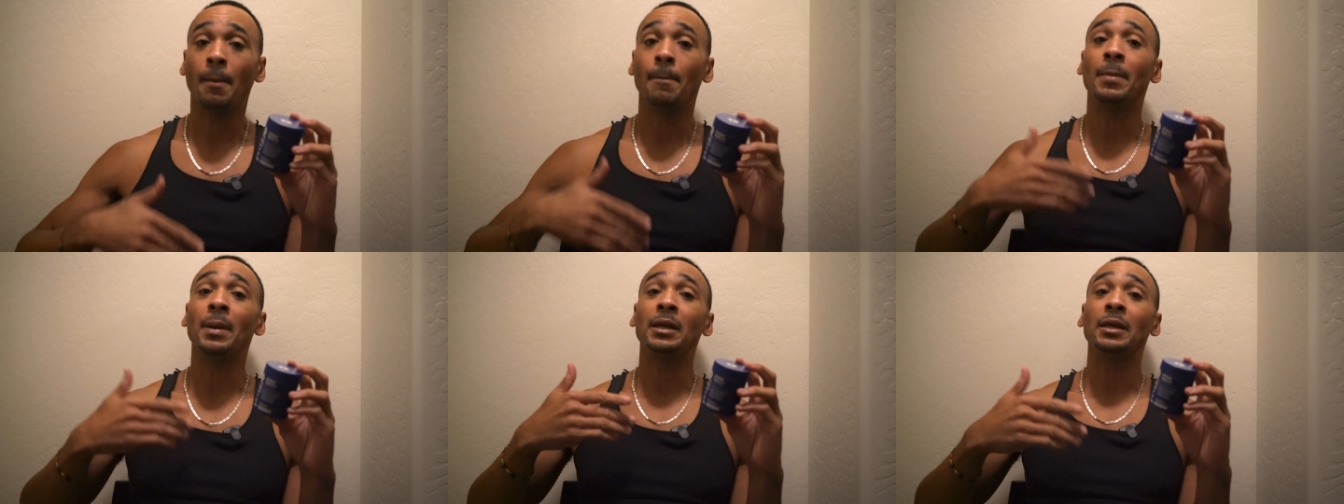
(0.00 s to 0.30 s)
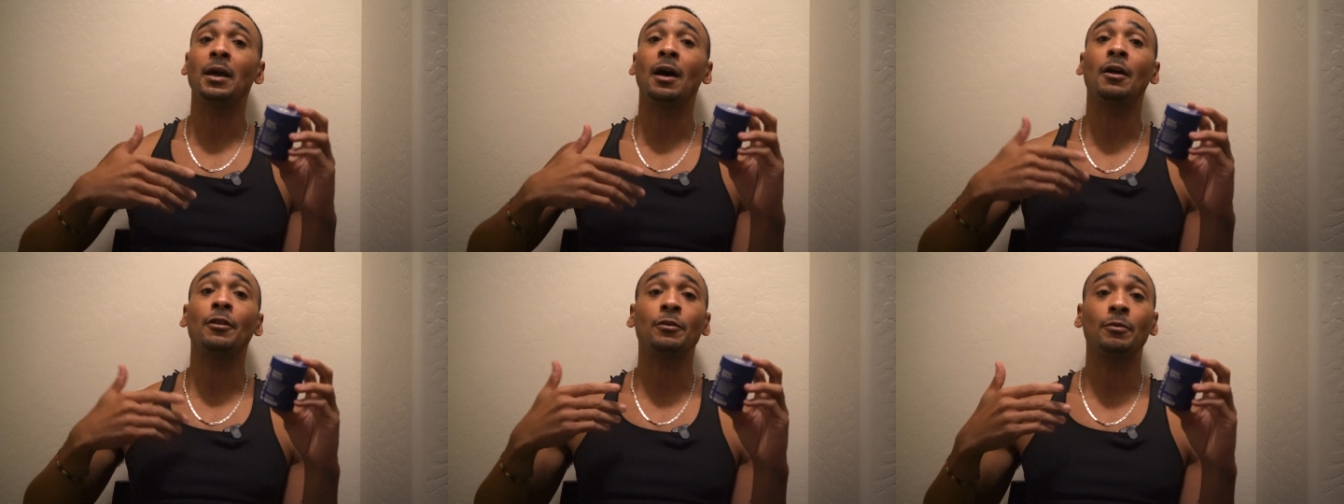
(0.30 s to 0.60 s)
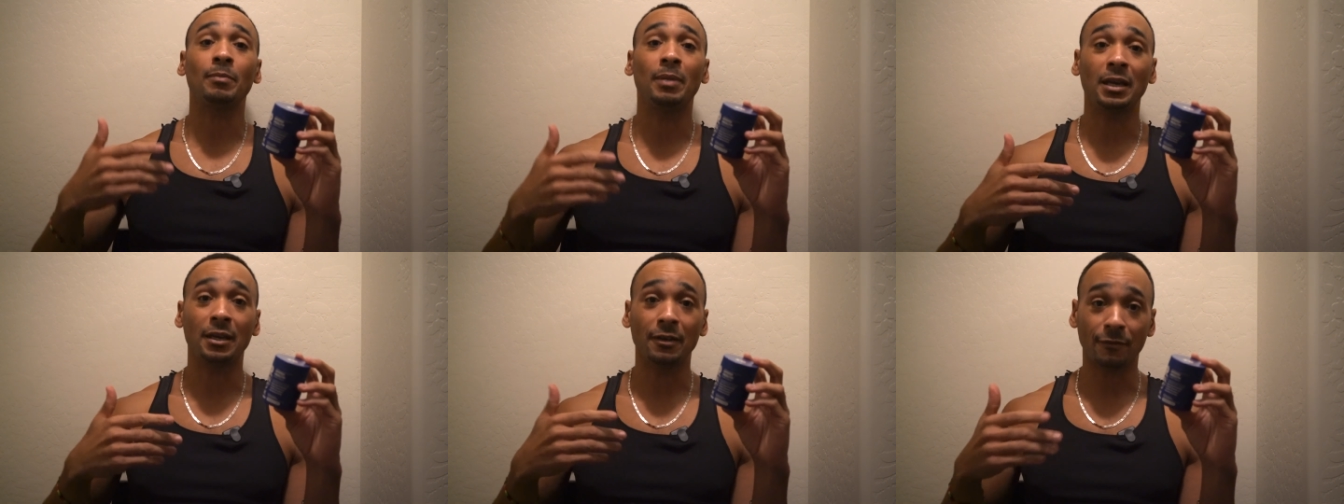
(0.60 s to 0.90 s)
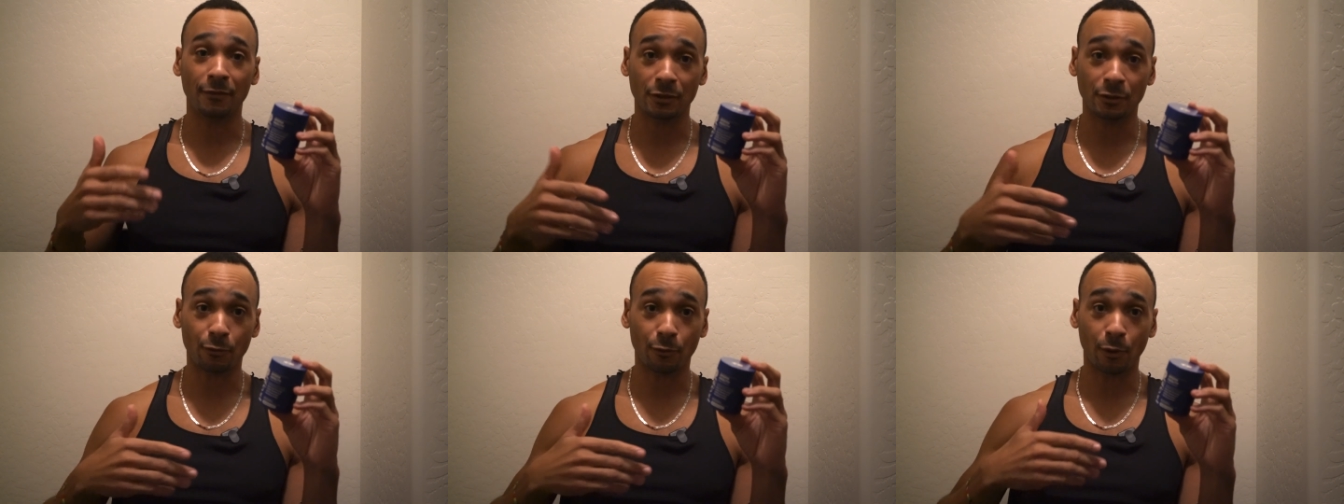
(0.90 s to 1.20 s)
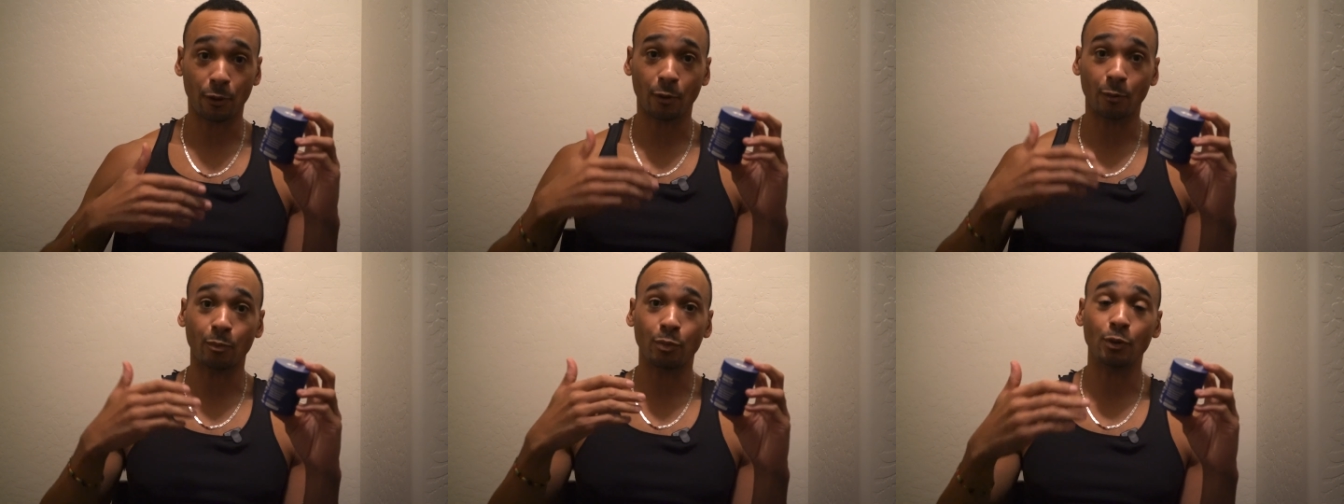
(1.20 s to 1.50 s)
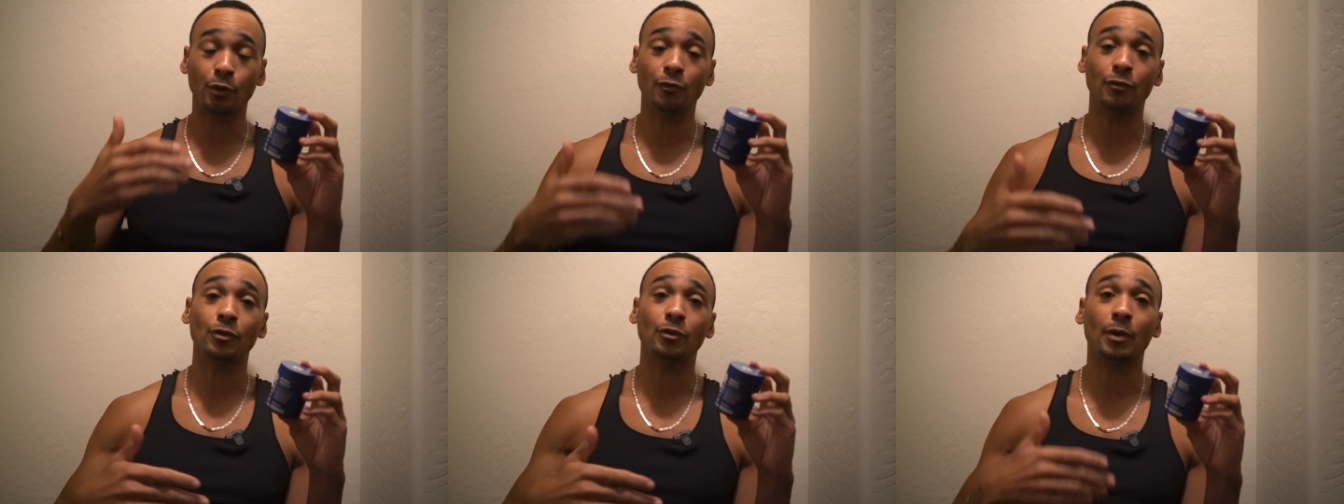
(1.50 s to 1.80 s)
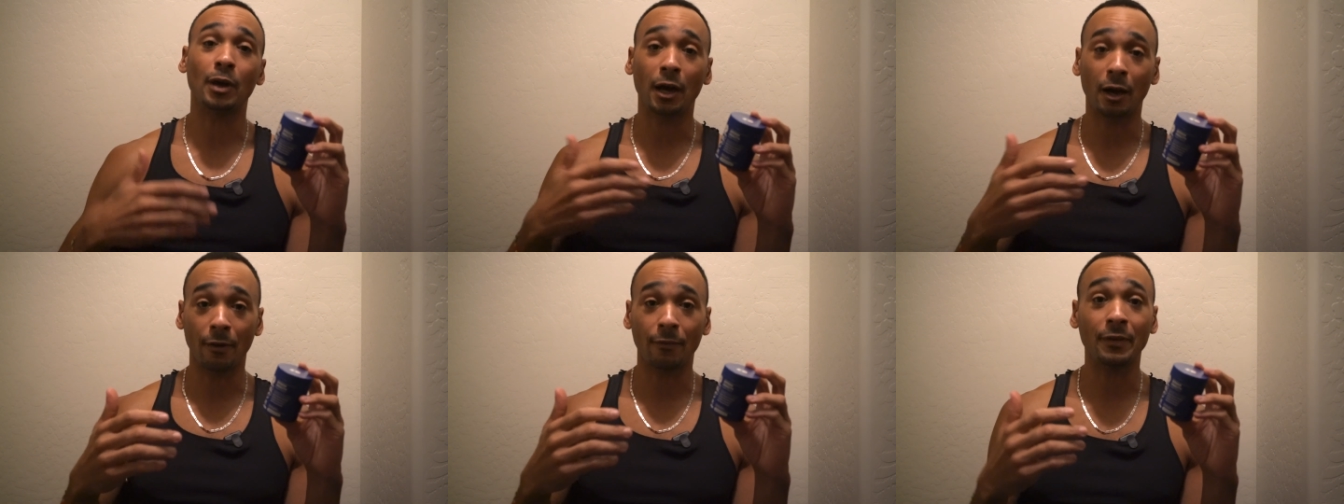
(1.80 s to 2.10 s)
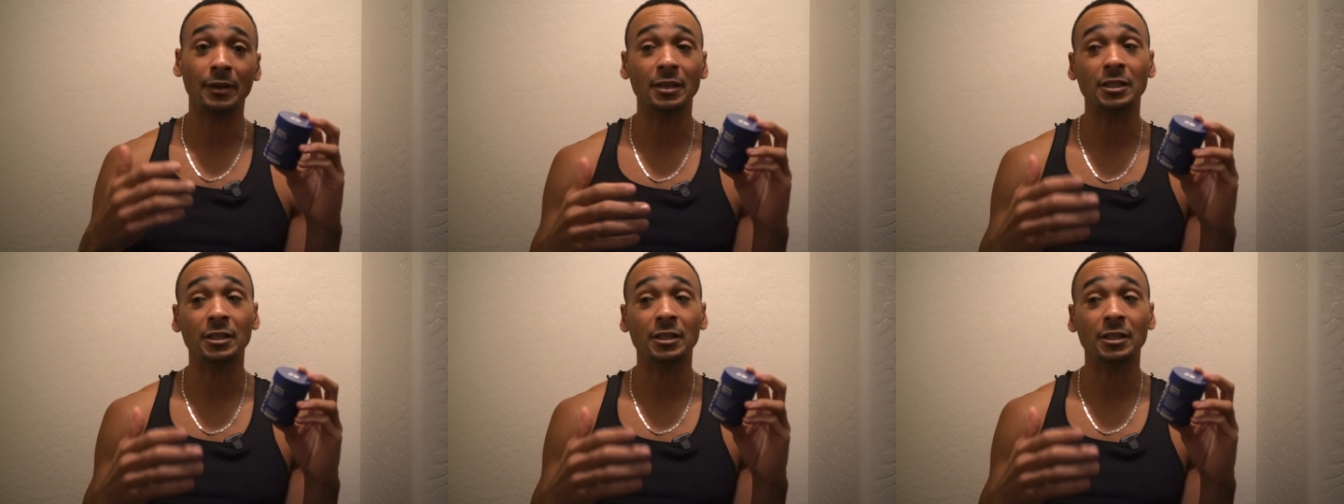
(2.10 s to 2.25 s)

Many other benefits for improving your health,